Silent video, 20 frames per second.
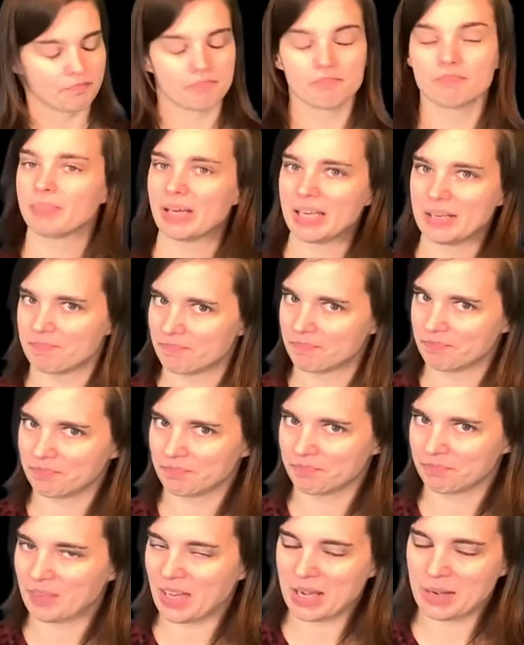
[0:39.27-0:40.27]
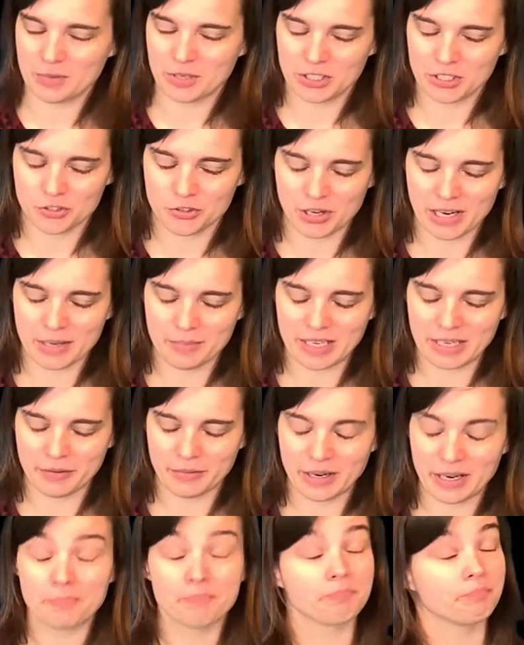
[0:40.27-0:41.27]
But I'm gonna try them
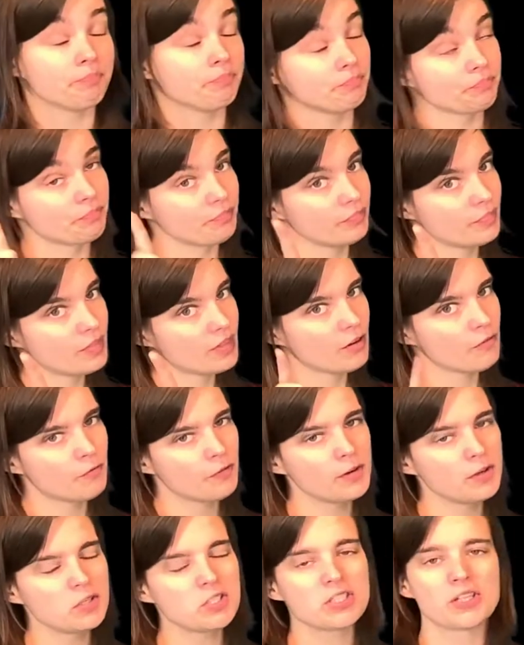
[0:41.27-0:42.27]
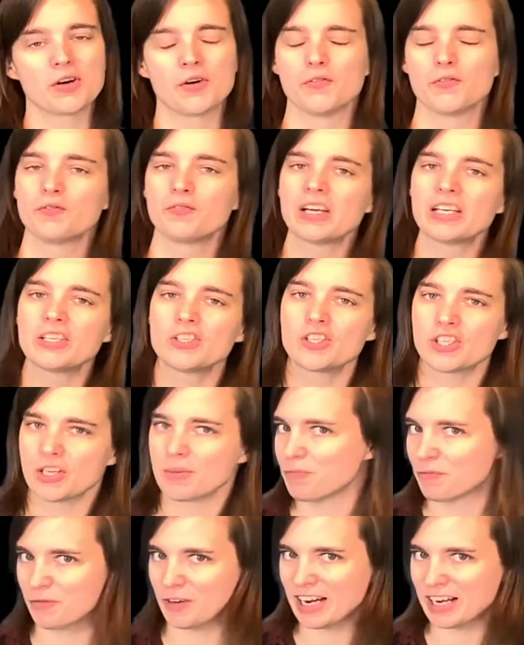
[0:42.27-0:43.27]
anyway. First though, fun chip
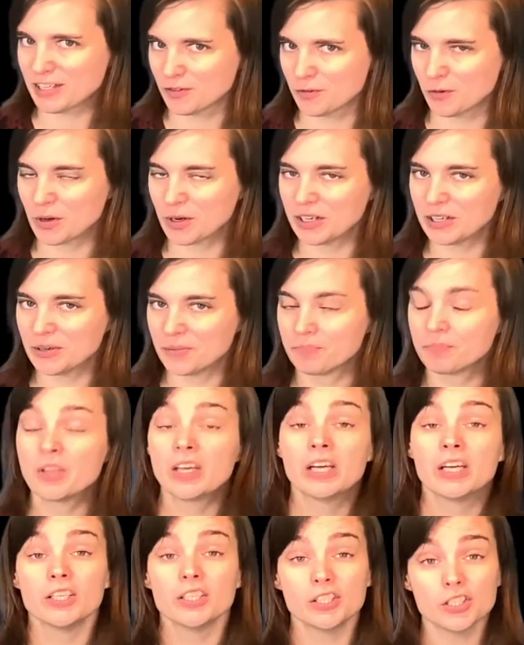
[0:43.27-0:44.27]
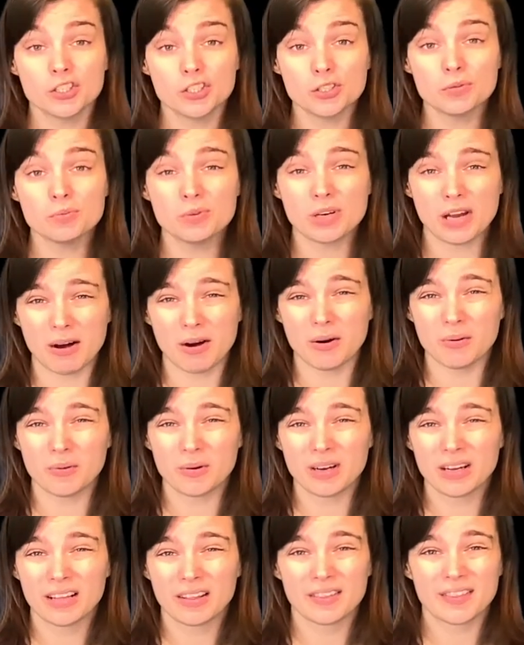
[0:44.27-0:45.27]
fact for you. Did you know
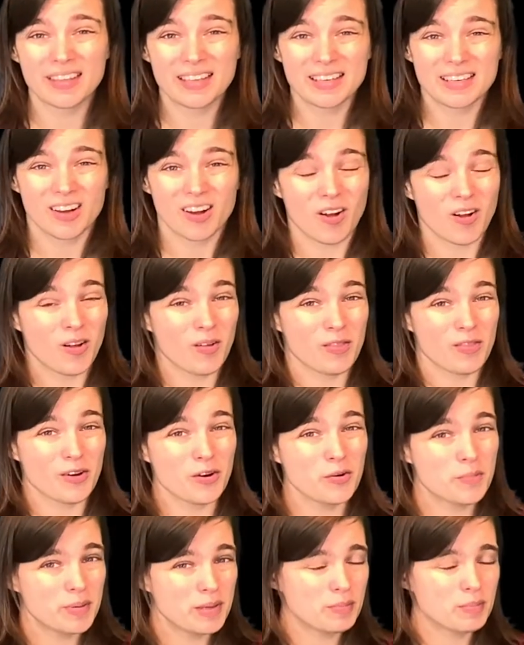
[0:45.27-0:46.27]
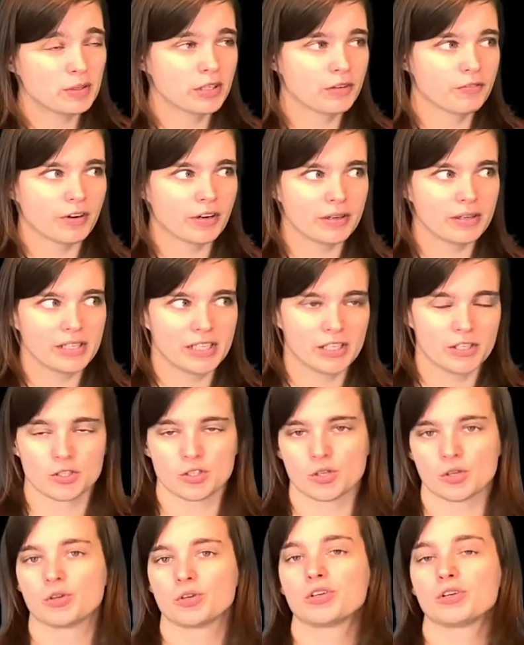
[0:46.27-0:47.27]
that although people are very
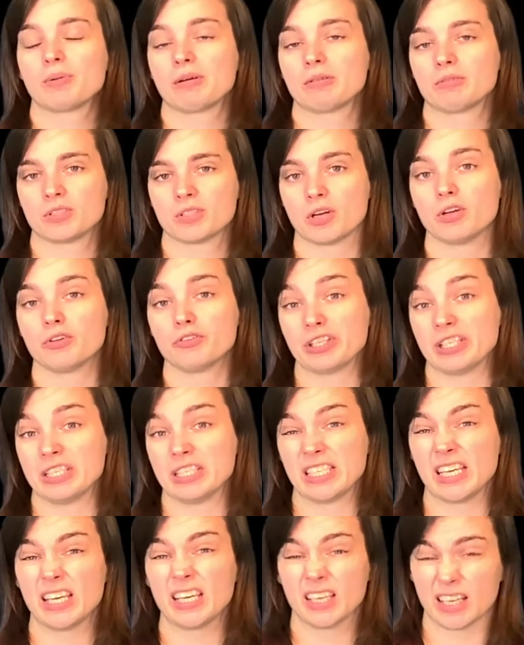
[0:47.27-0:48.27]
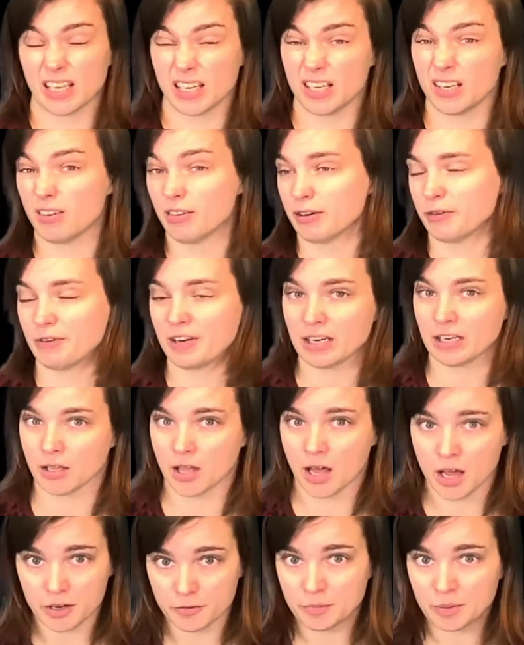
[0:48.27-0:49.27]
concerned about salt intake, and I know I've had a
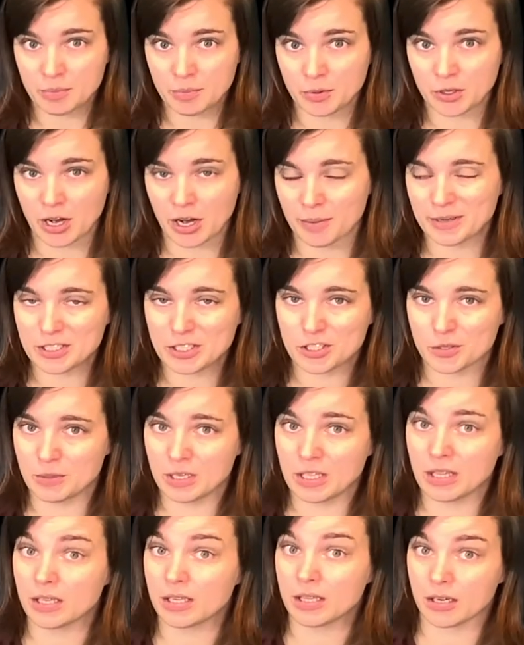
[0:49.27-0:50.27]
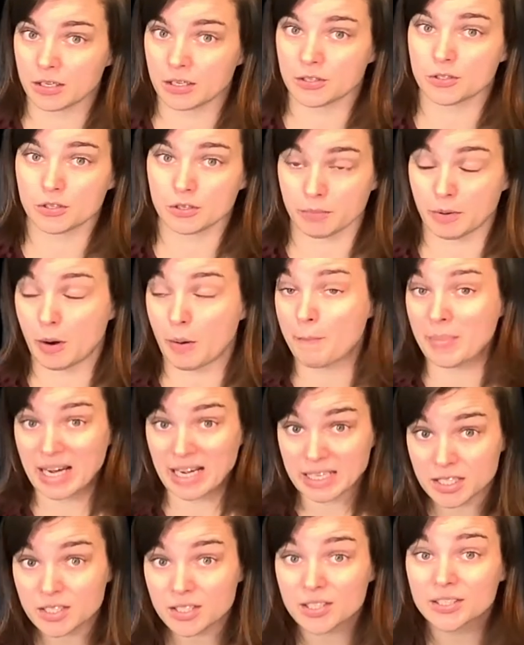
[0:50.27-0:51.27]
lot of people comment to me that they're concerned about my
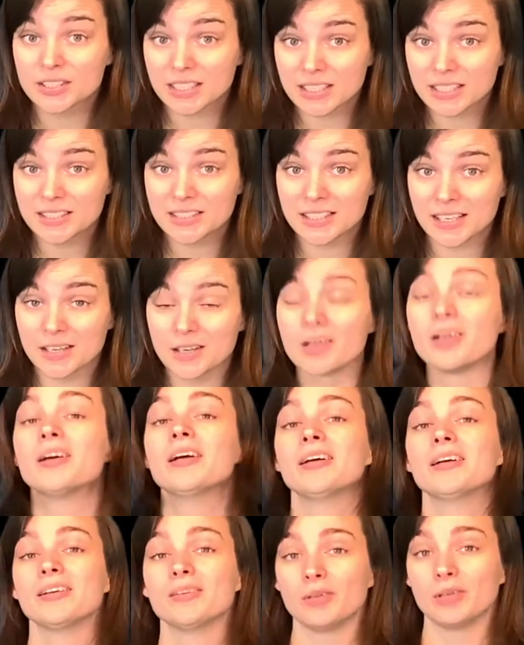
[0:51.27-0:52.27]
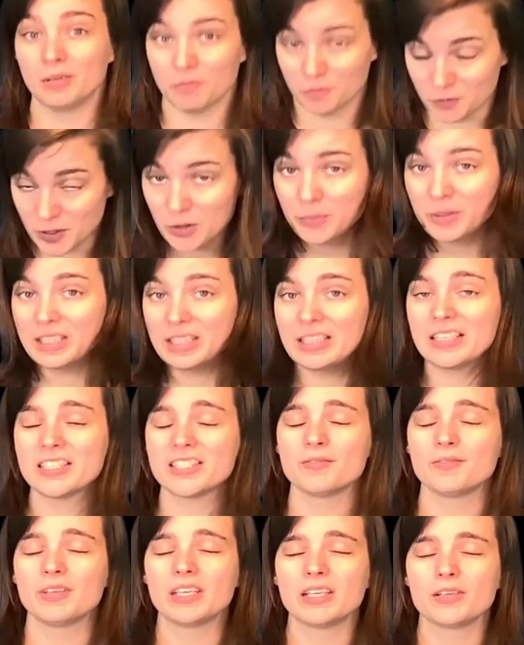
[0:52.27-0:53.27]
salt intake in filming these
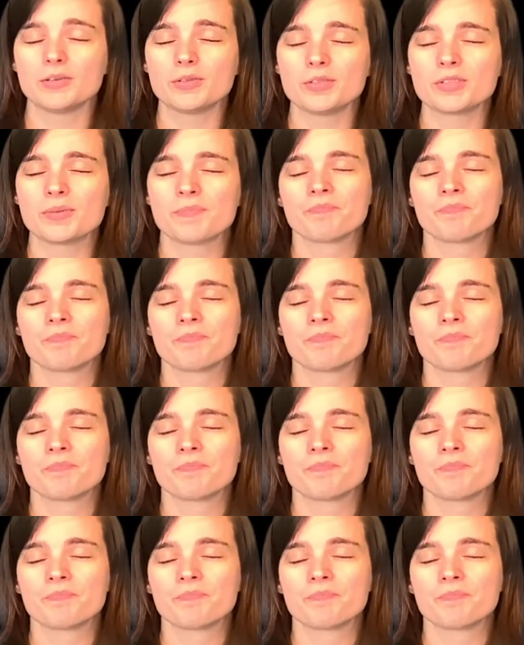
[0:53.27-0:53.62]
videos,